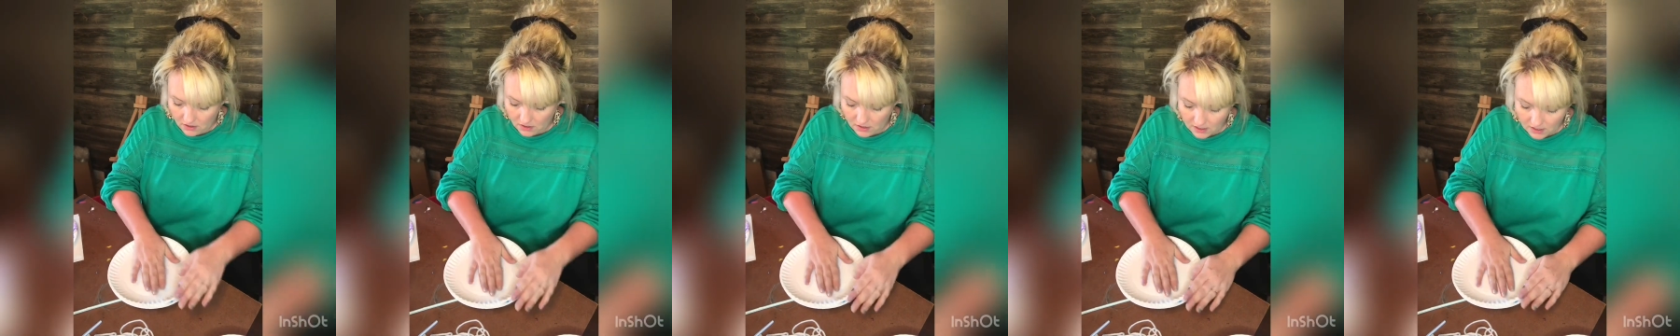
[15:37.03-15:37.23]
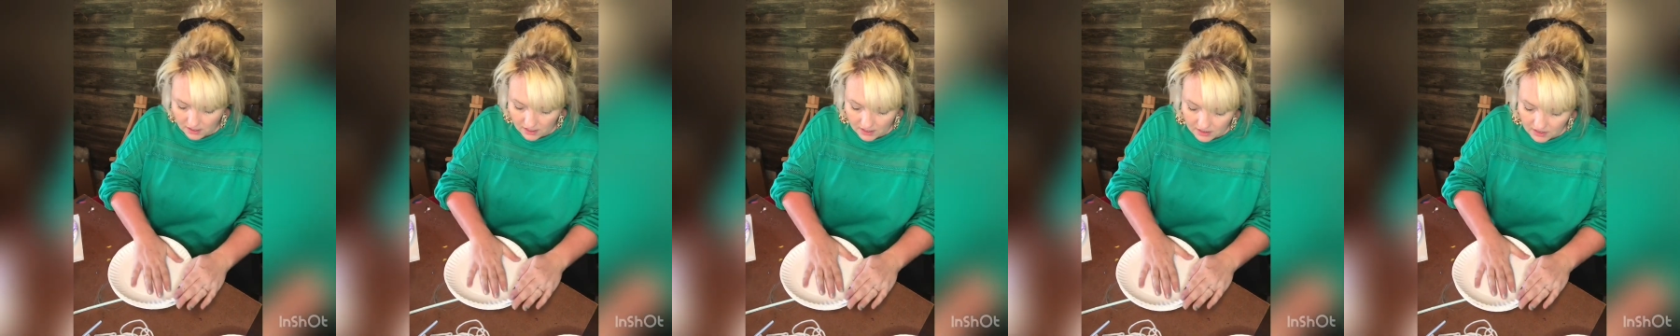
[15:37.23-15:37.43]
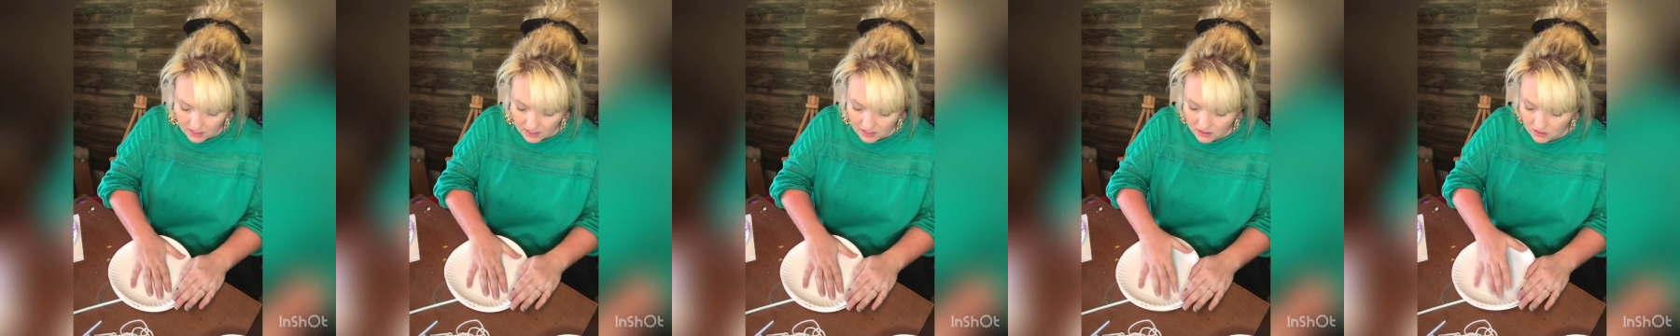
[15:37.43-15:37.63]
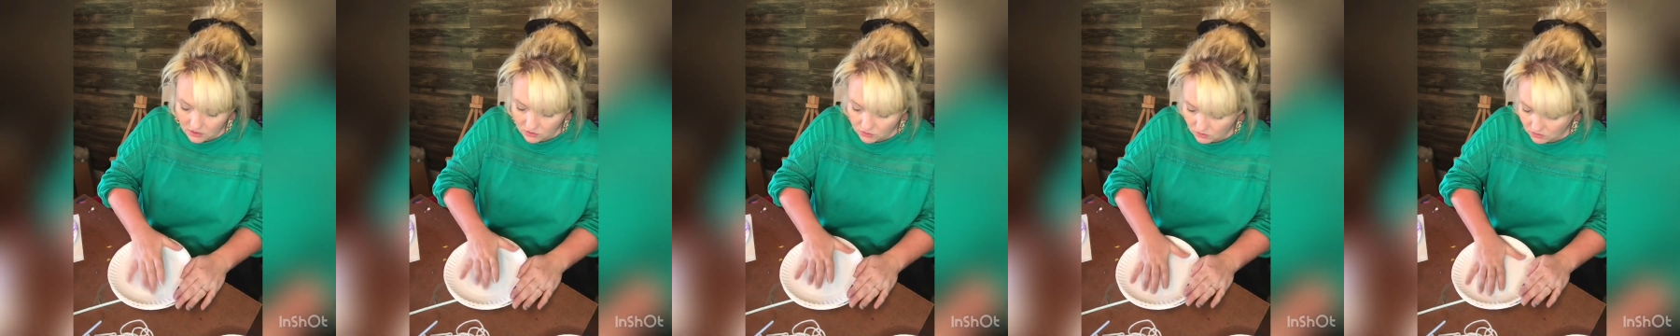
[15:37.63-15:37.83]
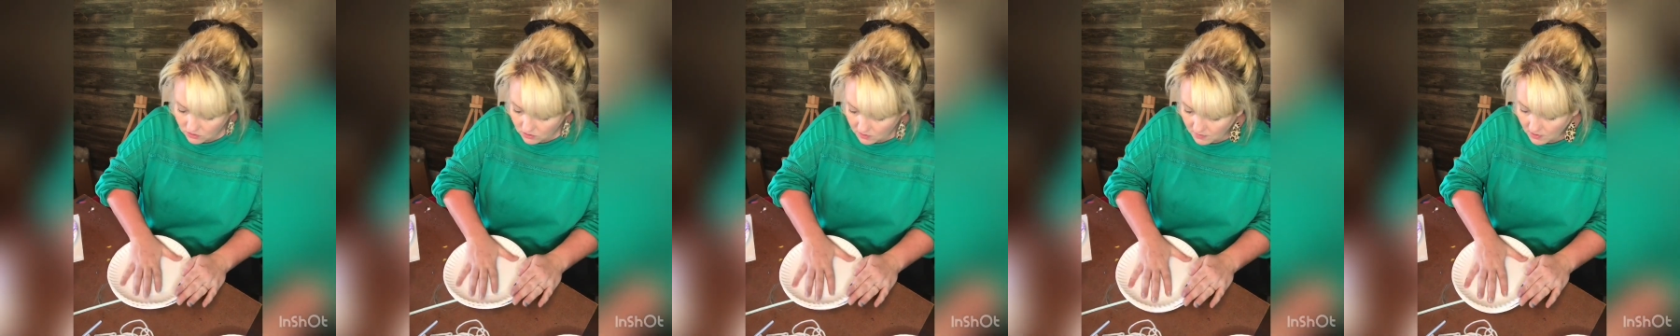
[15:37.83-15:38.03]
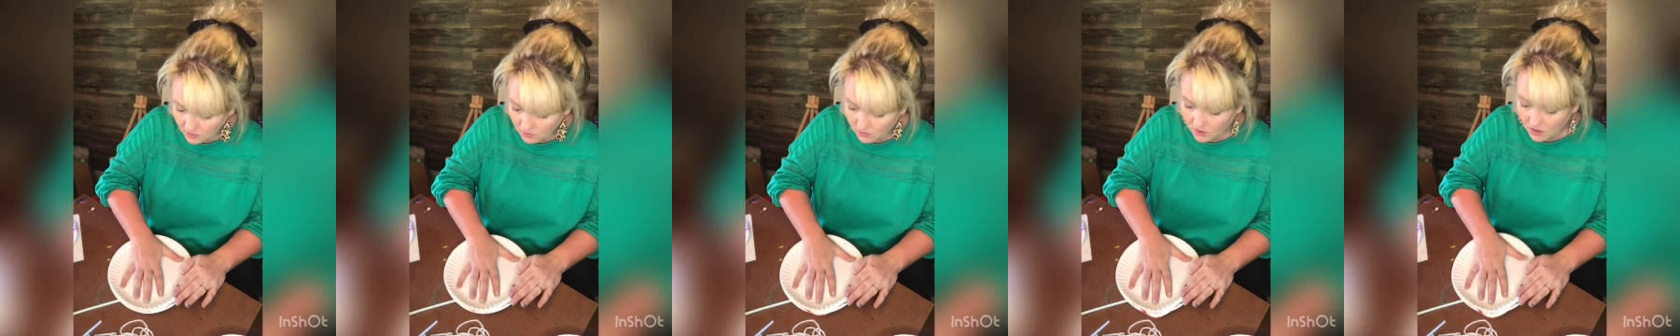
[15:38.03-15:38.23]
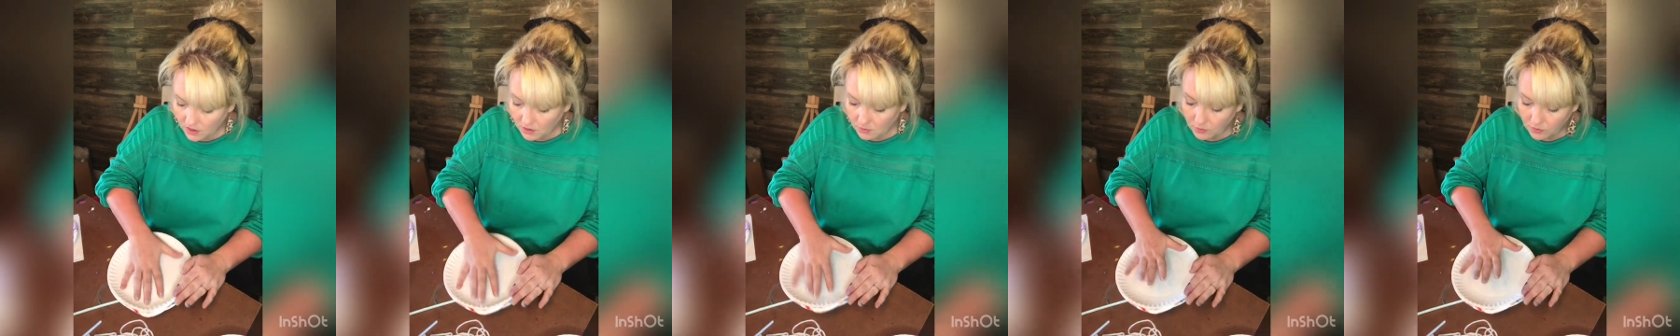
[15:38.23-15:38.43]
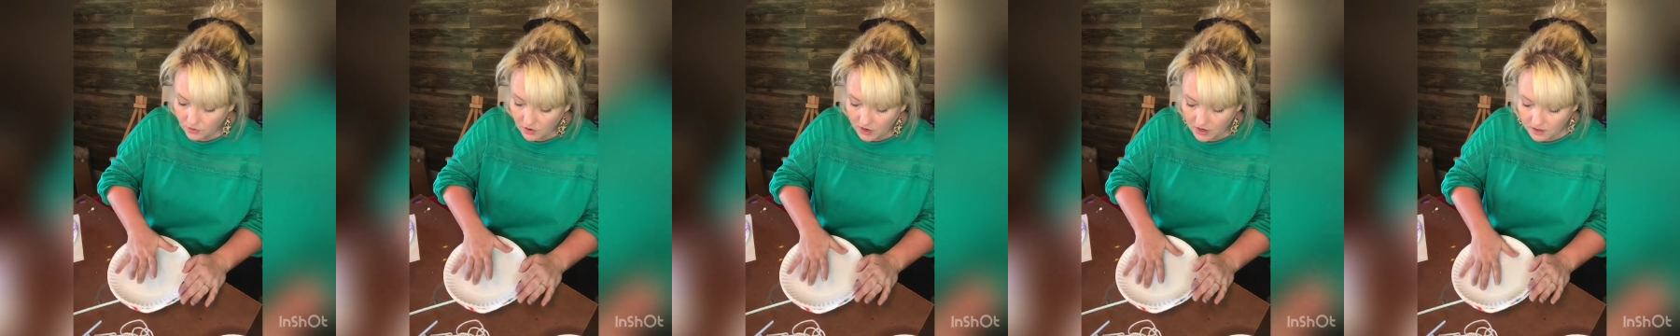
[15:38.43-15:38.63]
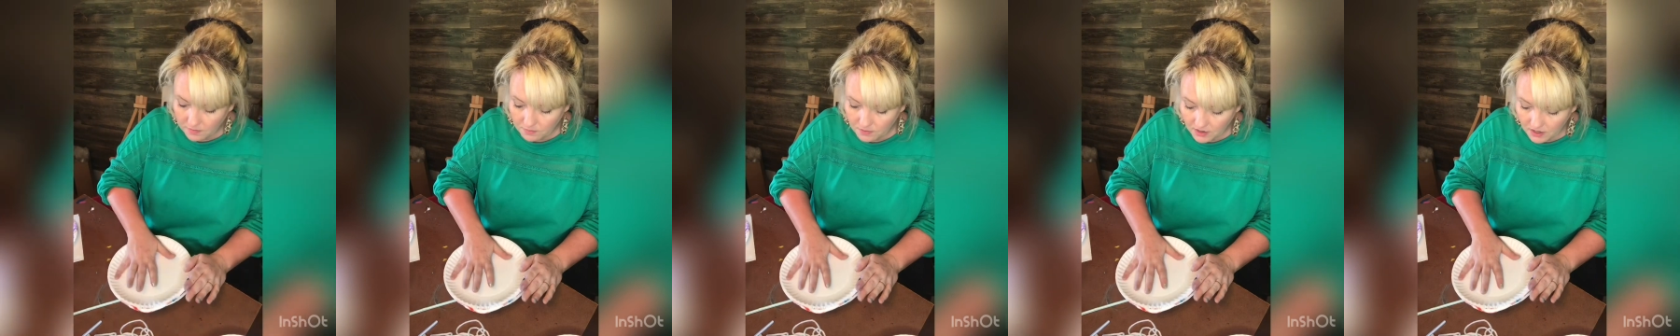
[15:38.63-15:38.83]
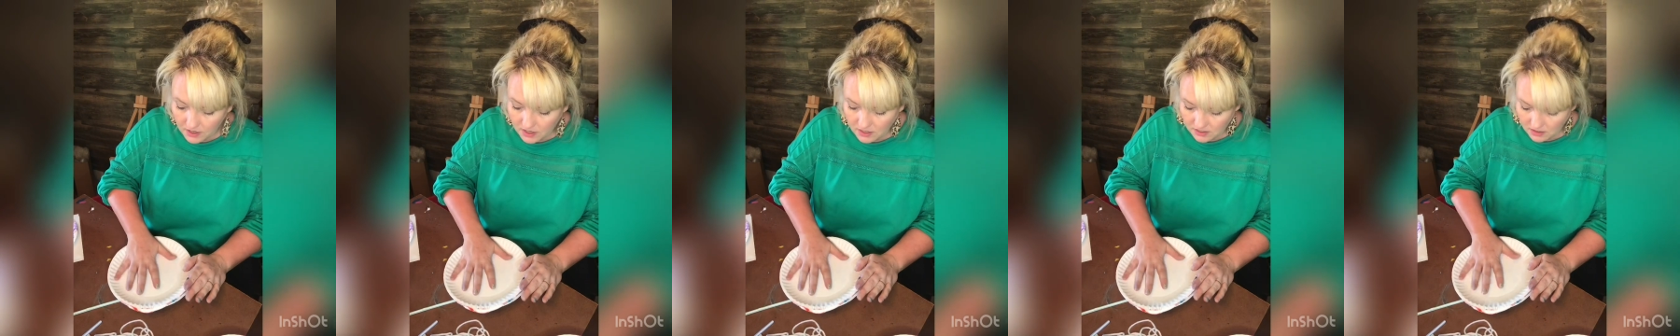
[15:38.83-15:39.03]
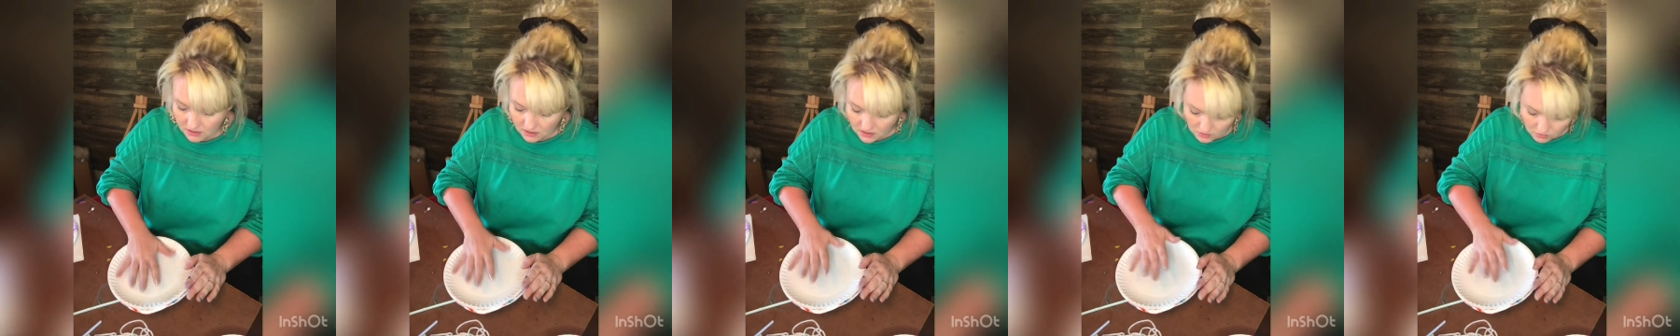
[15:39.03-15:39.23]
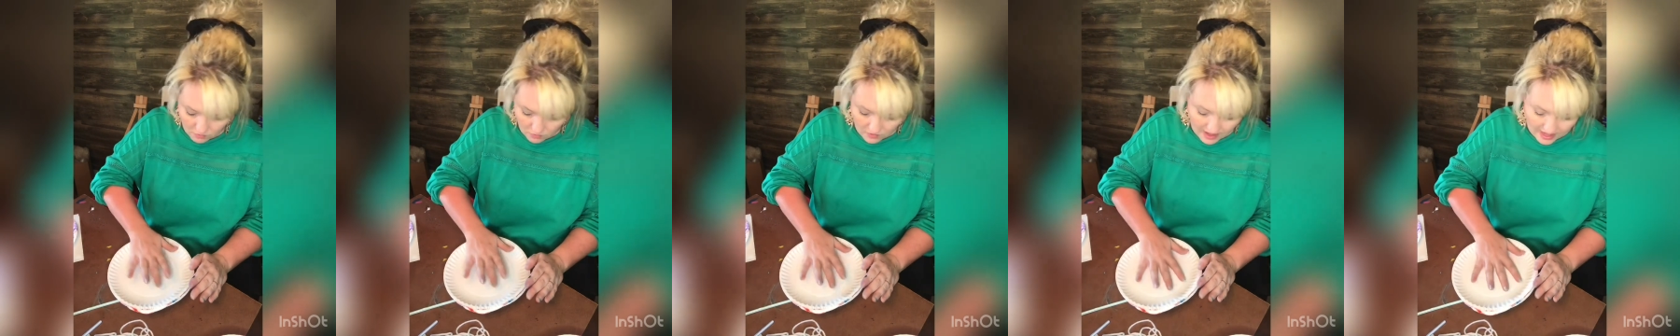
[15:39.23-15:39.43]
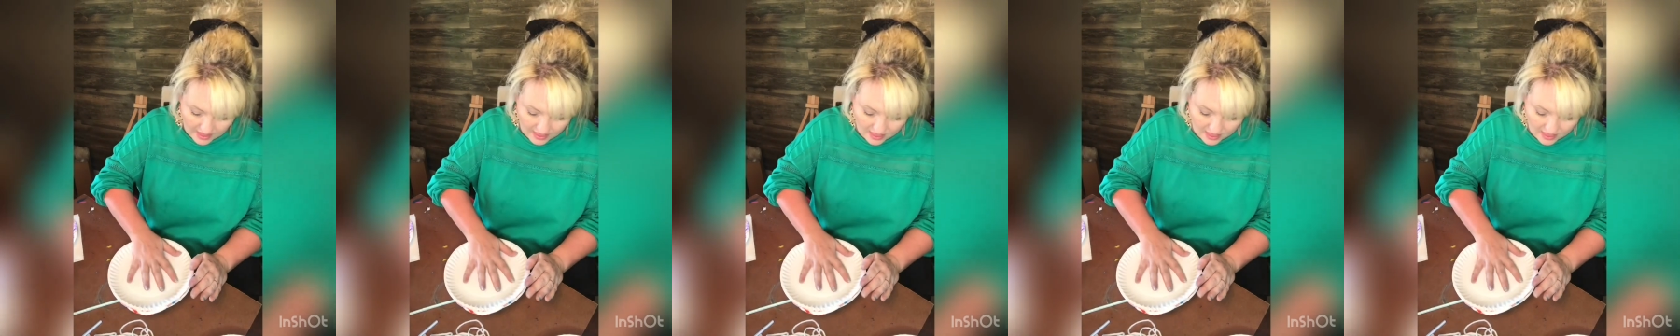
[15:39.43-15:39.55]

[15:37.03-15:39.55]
I think this one's gonna be really pretty because of the way